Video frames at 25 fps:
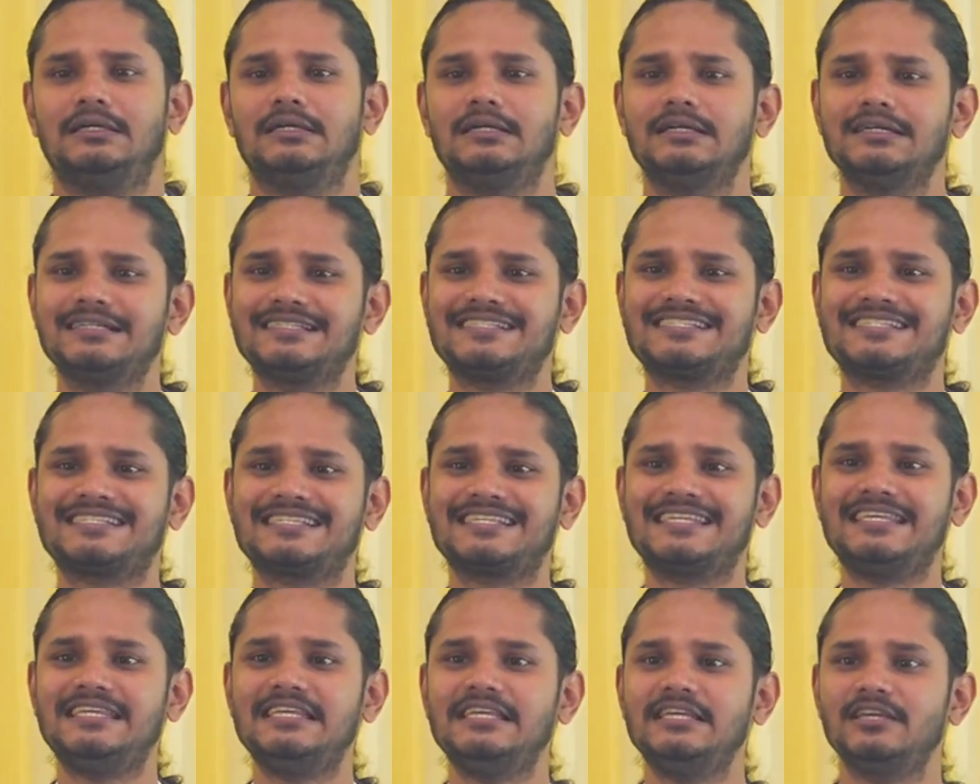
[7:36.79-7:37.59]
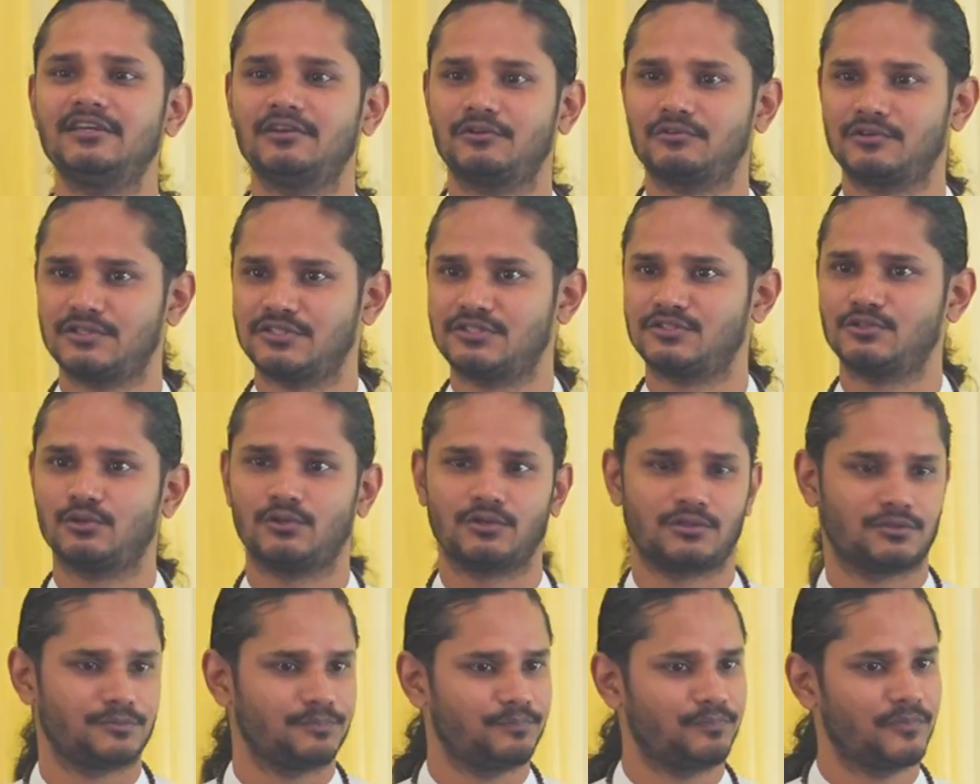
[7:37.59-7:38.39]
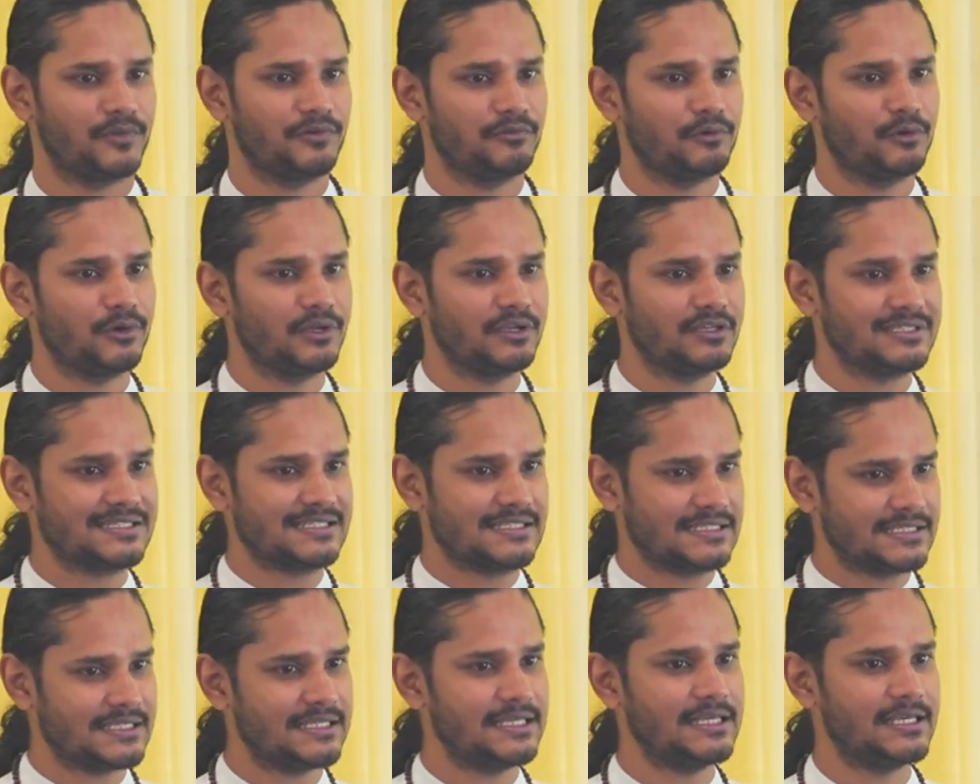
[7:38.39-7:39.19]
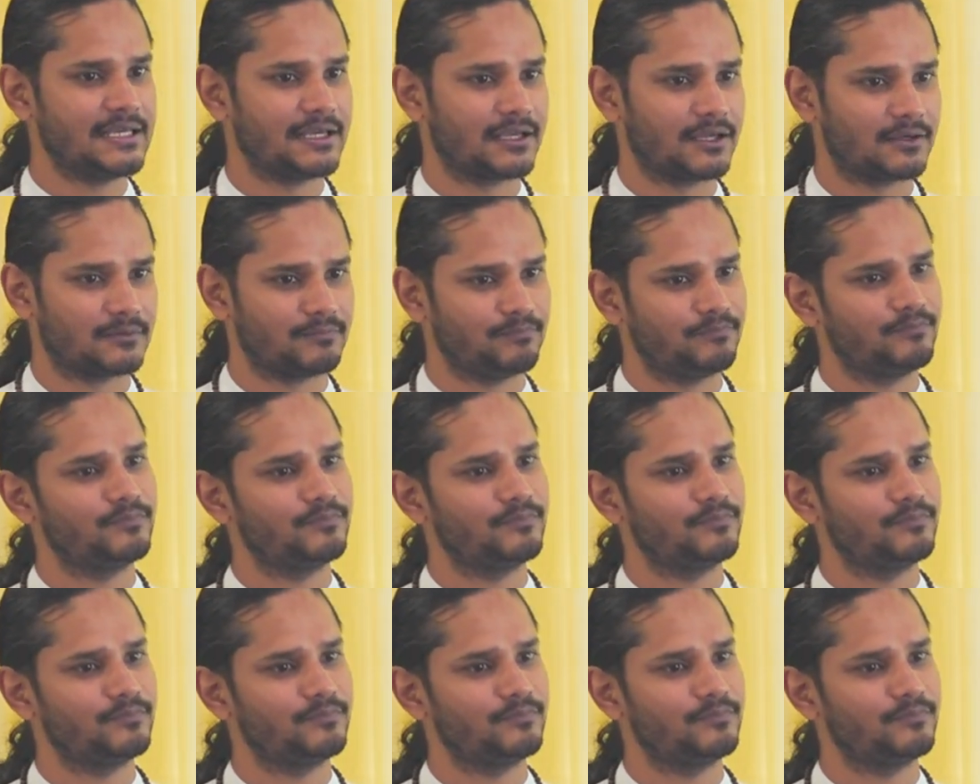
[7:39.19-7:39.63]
a skiing resort. They were going skiing.